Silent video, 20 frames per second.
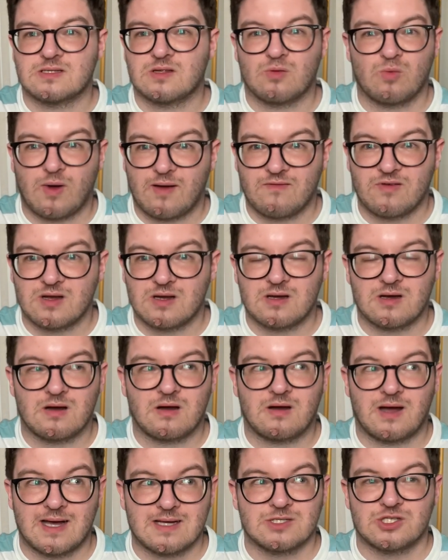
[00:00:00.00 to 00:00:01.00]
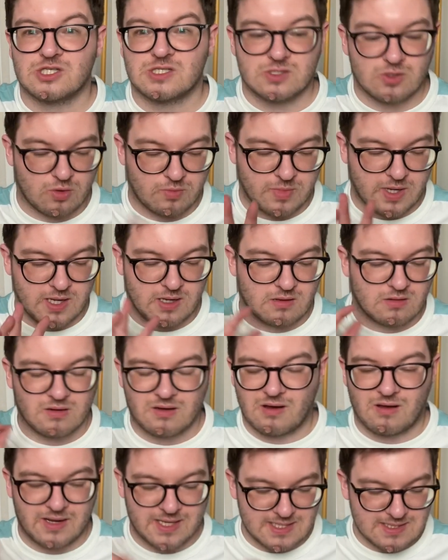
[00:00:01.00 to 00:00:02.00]
the weather has just not been
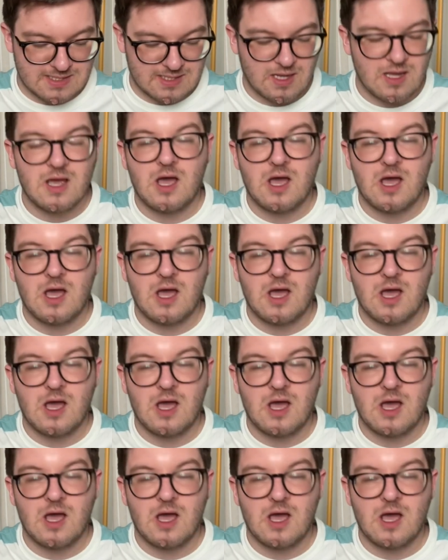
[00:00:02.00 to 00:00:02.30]
nice.